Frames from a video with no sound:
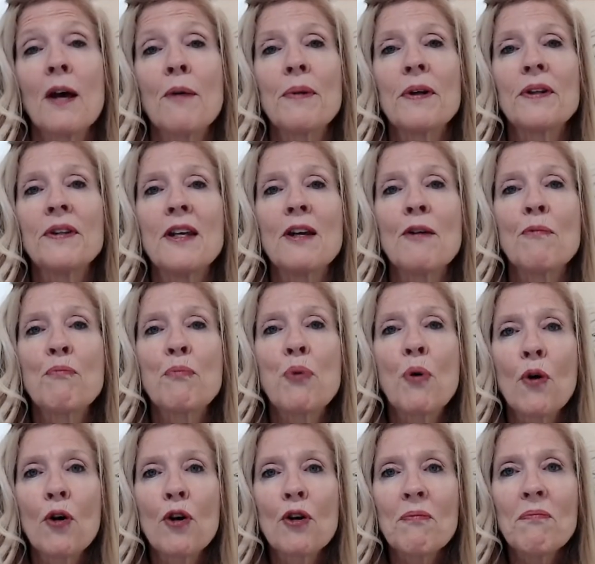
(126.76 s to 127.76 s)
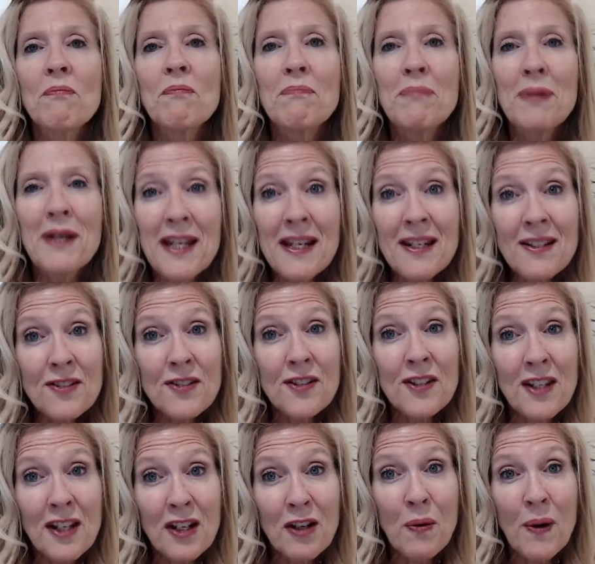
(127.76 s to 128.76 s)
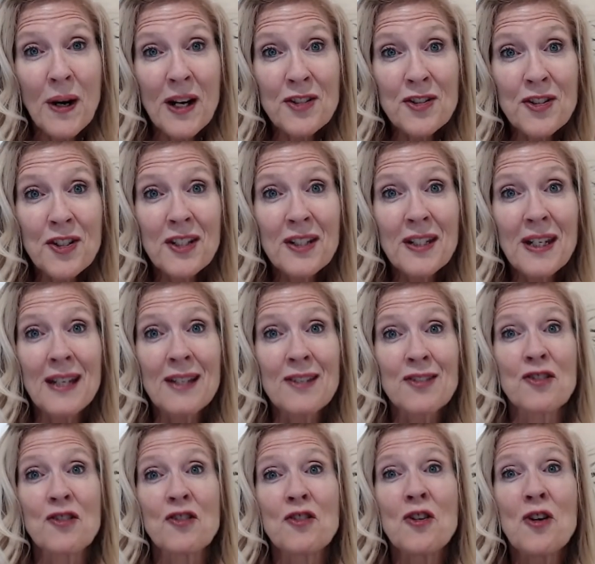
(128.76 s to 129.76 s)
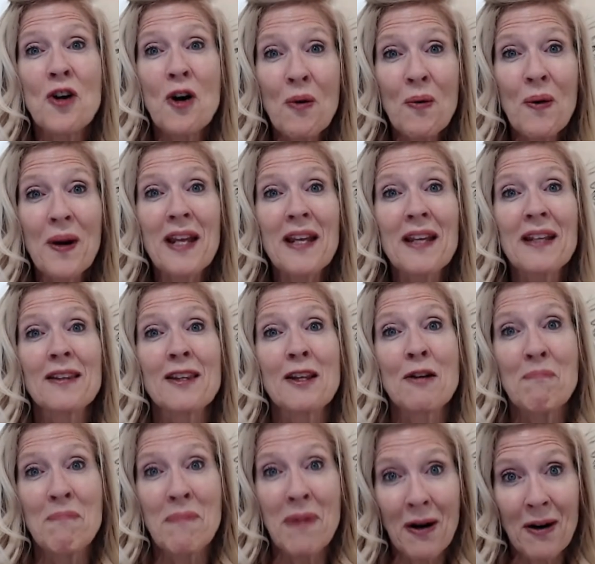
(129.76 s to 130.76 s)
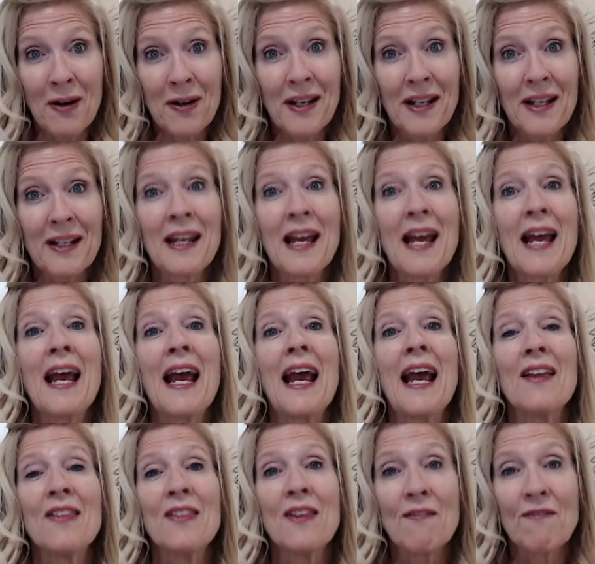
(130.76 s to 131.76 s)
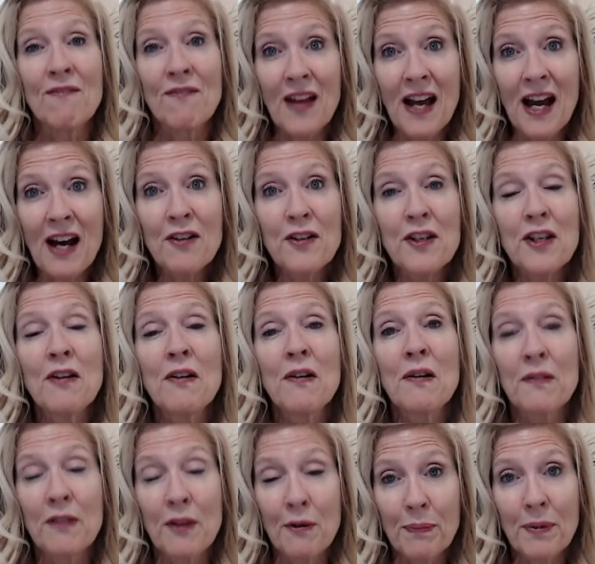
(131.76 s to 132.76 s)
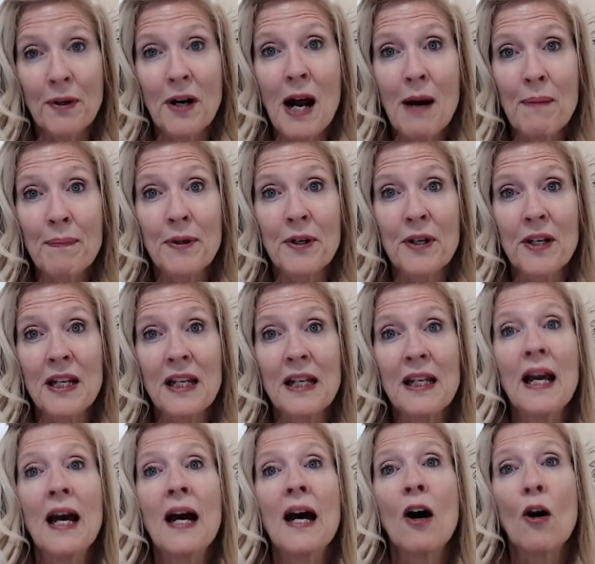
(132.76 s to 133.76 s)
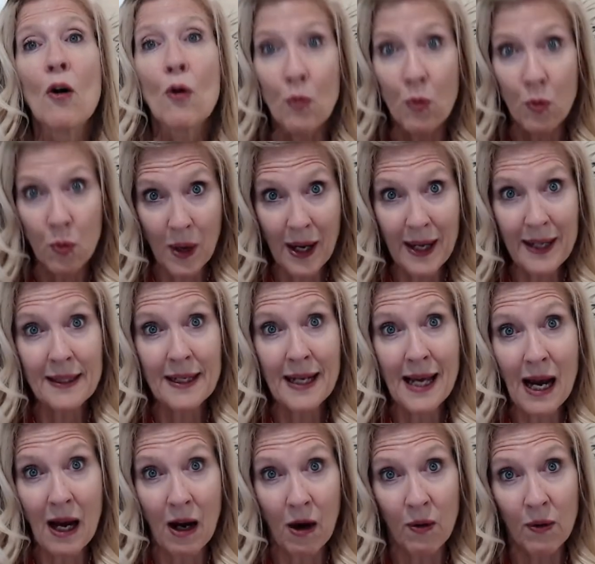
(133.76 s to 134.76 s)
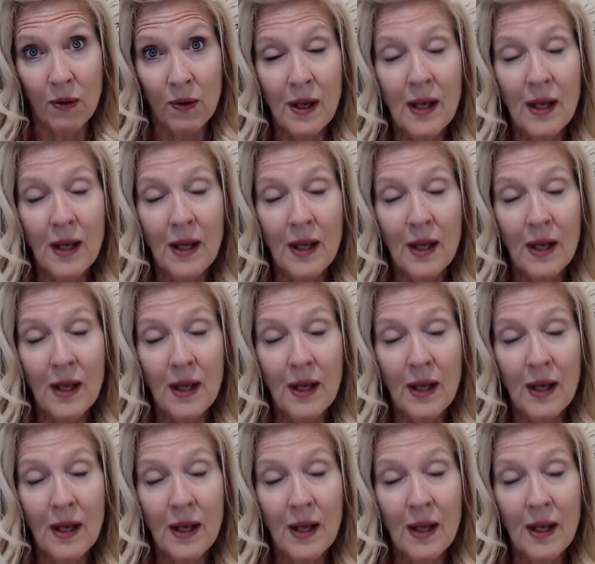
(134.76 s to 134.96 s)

but the important piece to the equation is knowing the market and the value of the property right now.